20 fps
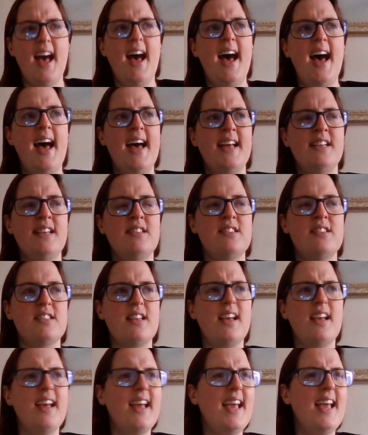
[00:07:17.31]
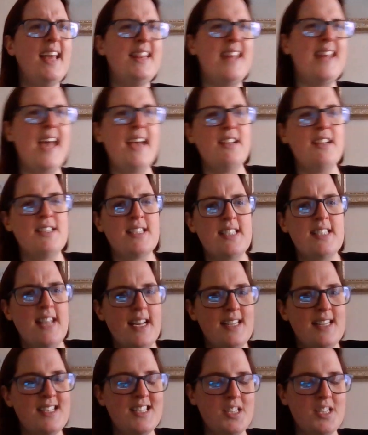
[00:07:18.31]
And there's
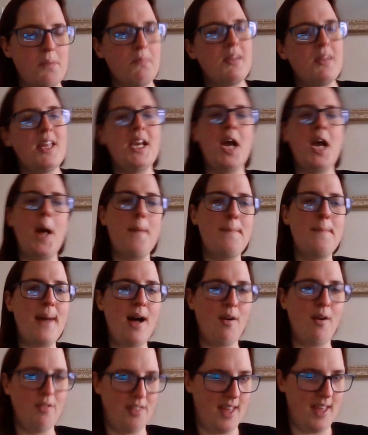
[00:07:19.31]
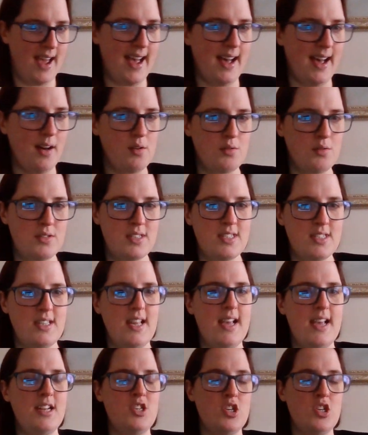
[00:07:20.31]
something about the house
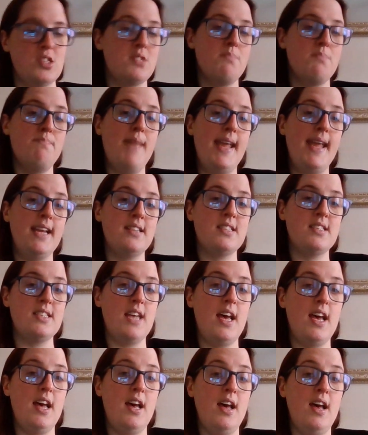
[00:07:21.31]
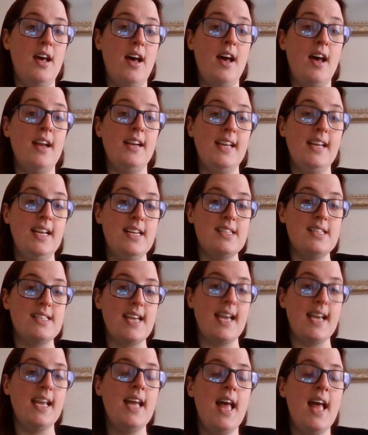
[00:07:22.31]
that just makes her
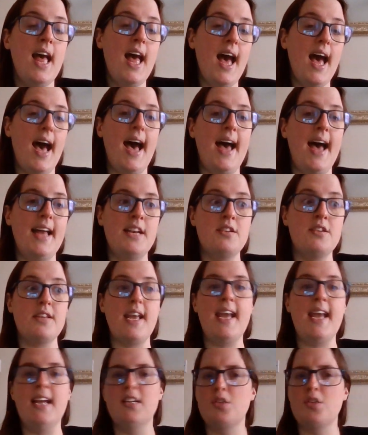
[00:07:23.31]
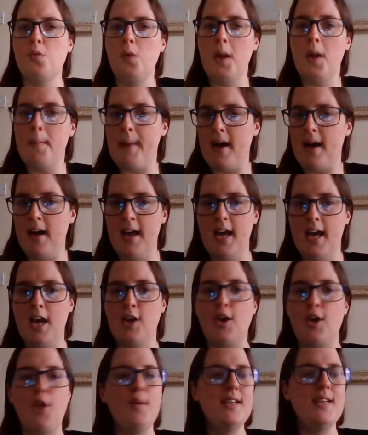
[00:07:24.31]
uneasy, and it's all about
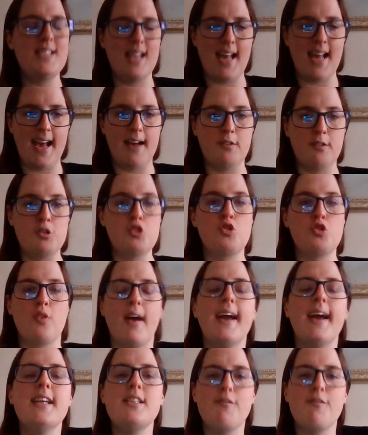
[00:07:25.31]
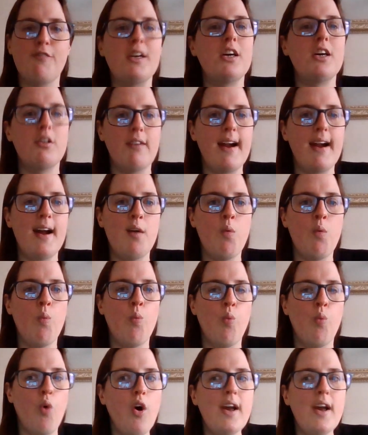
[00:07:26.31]
her going to the house trying to figure out
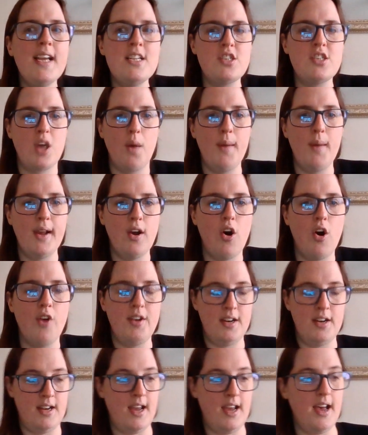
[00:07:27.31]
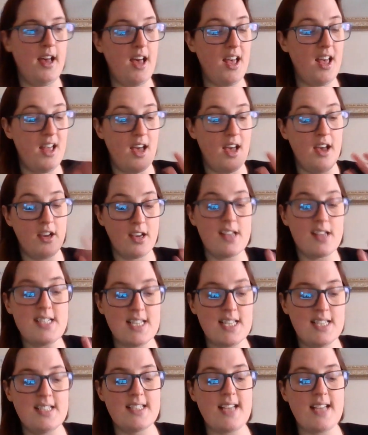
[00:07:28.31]
what is going on. And her
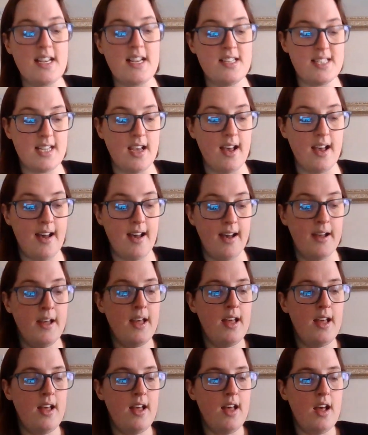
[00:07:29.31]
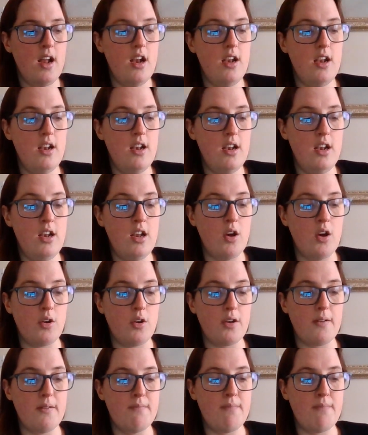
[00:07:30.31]
cousin says to her,
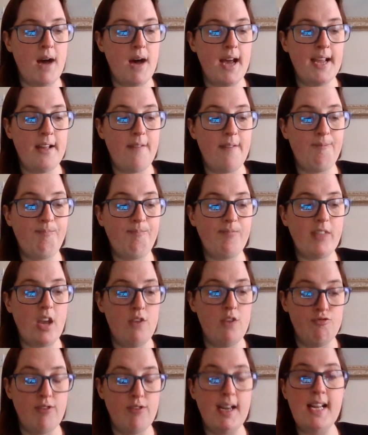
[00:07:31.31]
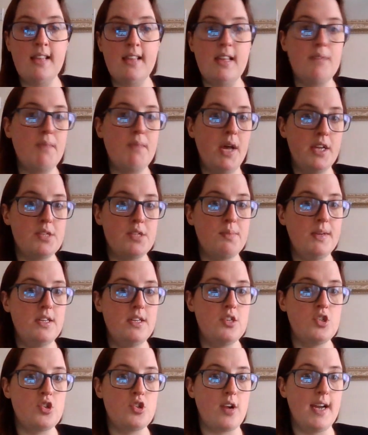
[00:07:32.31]
look, I really think my
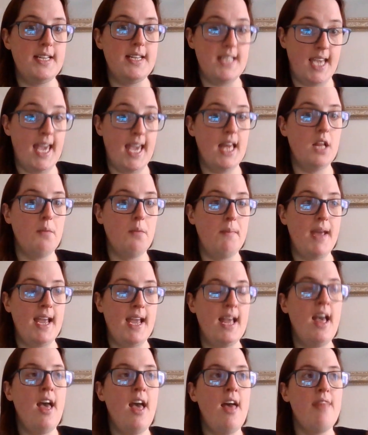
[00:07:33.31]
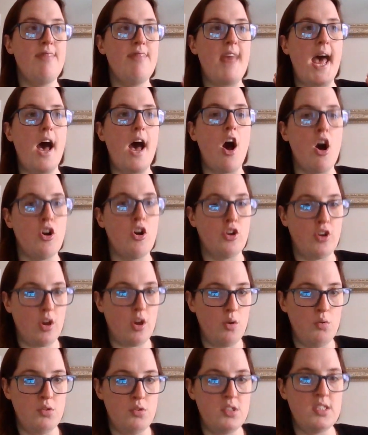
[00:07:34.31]
husband is trying to kill me. There are
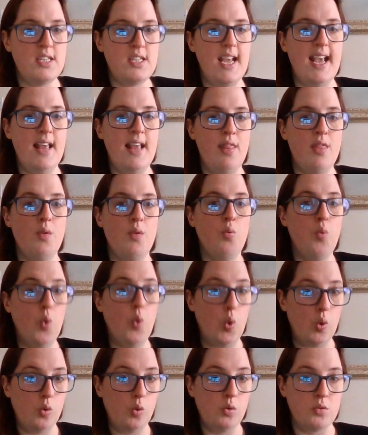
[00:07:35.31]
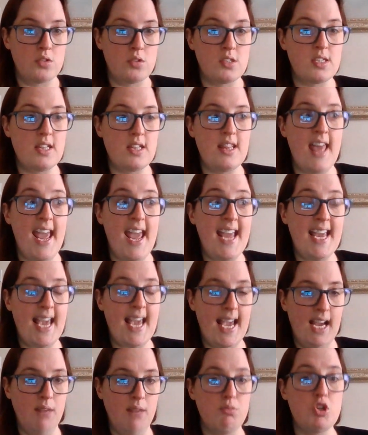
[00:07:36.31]
ghosts in the walls. They
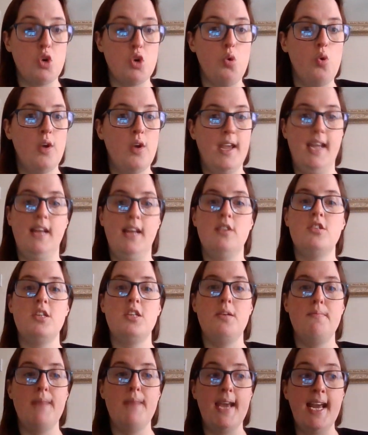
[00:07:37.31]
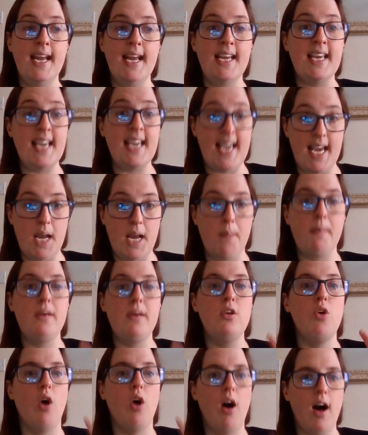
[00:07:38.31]
keep talking to me. Keep
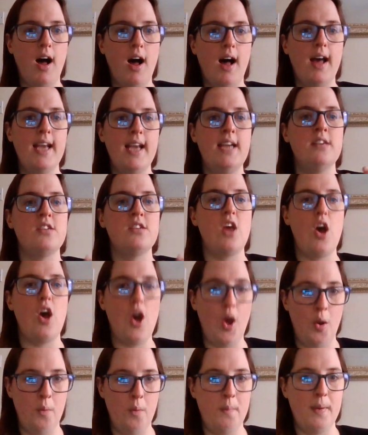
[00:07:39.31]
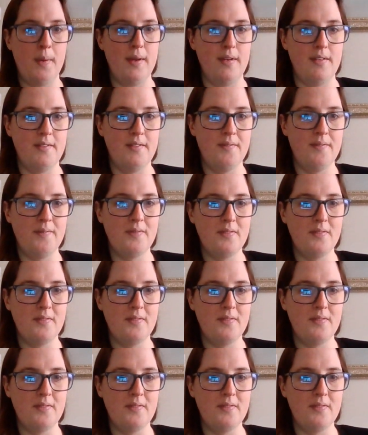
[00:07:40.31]
your eyes open.